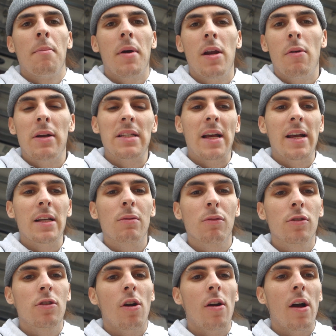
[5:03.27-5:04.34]
But anyways, I guess we'll
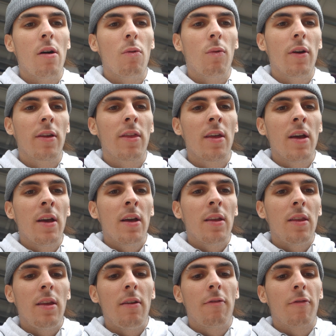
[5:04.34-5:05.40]
start out with
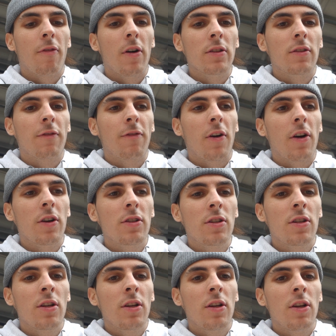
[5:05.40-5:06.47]
the fronts first.